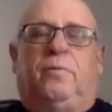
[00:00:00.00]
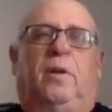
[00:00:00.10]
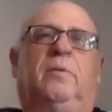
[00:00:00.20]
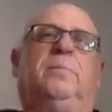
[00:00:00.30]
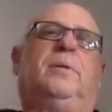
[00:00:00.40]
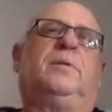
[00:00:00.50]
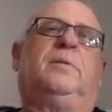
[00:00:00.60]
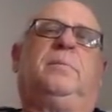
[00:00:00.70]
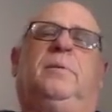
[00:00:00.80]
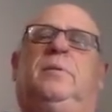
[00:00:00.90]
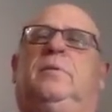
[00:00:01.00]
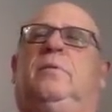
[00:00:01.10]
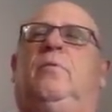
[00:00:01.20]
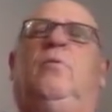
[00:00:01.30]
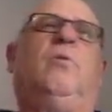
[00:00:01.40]
follow principles,
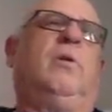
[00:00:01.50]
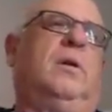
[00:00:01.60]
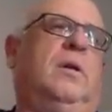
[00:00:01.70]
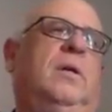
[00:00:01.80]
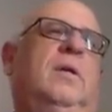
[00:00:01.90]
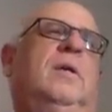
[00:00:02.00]
or